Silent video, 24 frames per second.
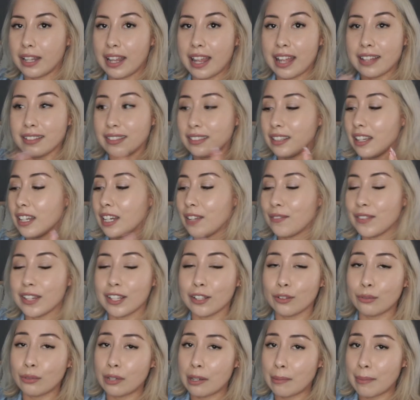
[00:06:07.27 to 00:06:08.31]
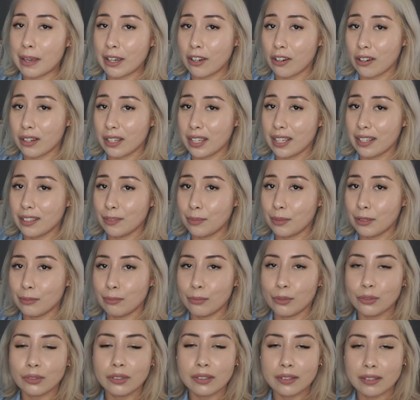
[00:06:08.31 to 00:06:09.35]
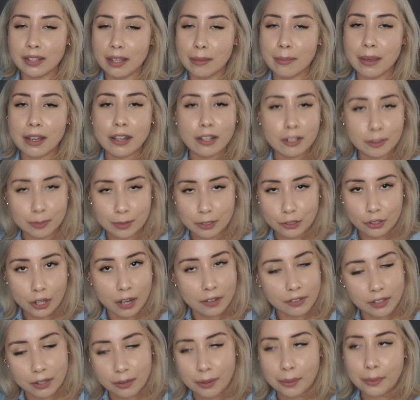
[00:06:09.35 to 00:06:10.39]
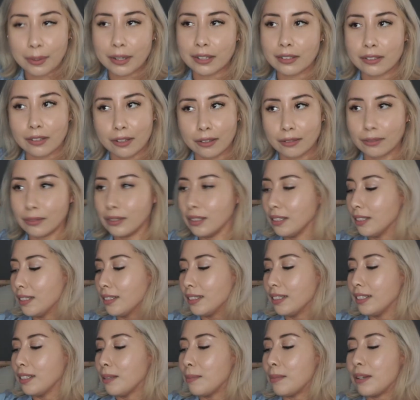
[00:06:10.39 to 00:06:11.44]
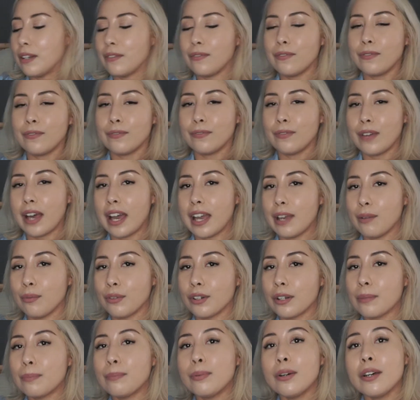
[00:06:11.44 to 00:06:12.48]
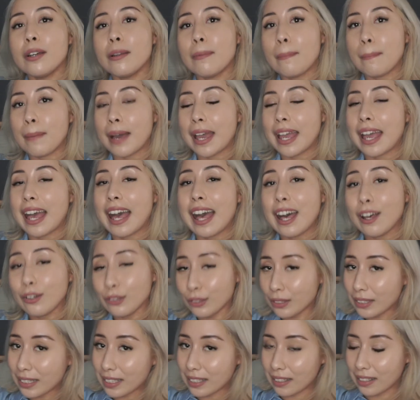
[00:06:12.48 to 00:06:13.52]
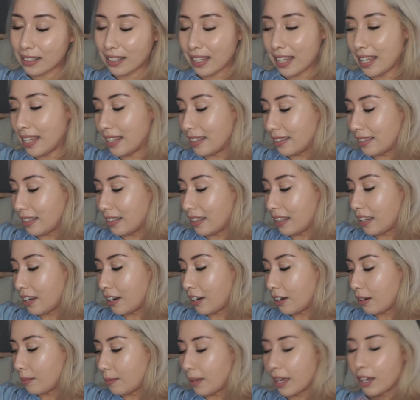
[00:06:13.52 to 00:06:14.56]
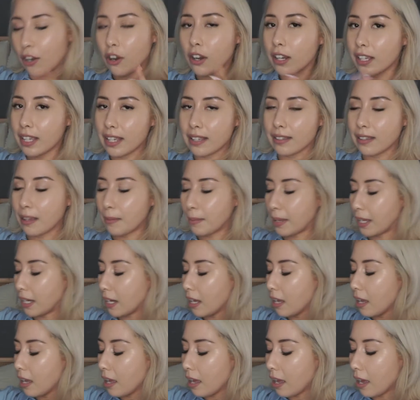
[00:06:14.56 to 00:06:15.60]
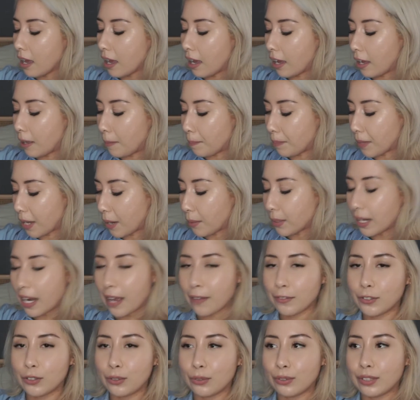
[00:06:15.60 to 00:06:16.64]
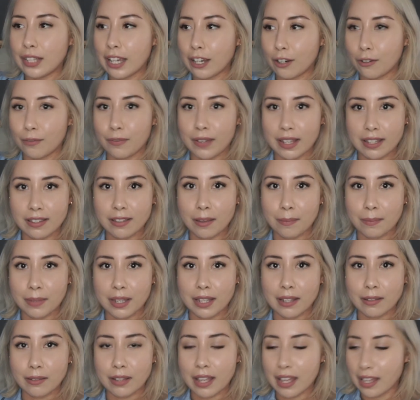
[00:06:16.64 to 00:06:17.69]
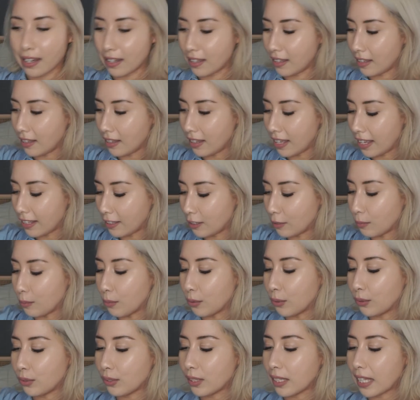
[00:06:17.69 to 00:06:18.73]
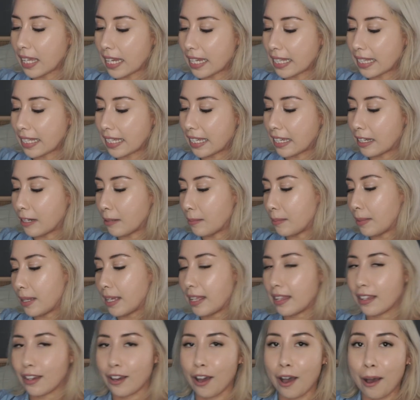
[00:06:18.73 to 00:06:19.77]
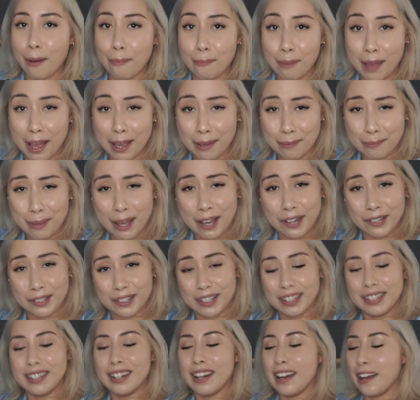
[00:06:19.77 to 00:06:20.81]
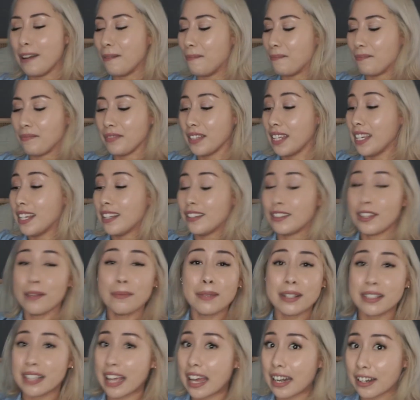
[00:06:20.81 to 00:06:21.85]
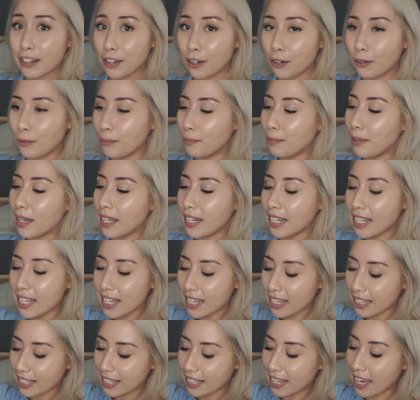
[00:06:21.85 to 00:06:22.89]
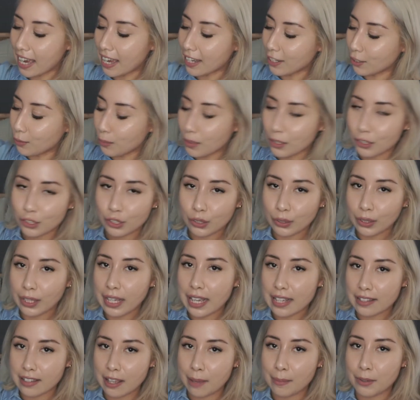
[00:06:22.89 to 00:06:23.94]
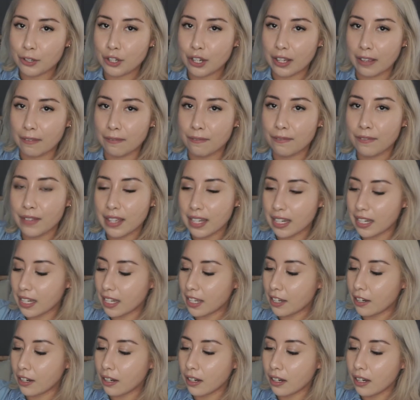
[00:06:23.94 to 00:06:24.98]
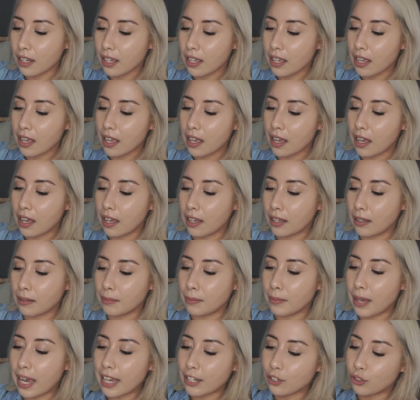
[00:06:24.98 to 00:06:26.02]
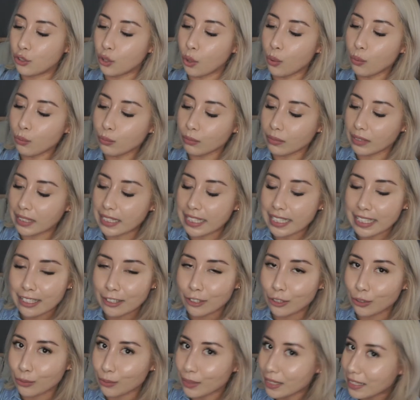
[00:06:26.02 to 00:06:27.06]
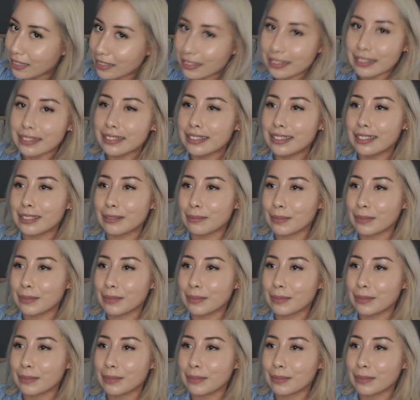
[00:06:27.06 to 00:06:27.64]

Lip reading: That's not even including my car keys, but most of the time my husband drives everywhere, so. But if I were to put my house keys in there, my car keys I mean, I would have to sacrifice something, and that's most likely gonna be the compact powder. Something's gotta go. But yeah, I just want to show you guys how much I can fit in here. I don't like doing this.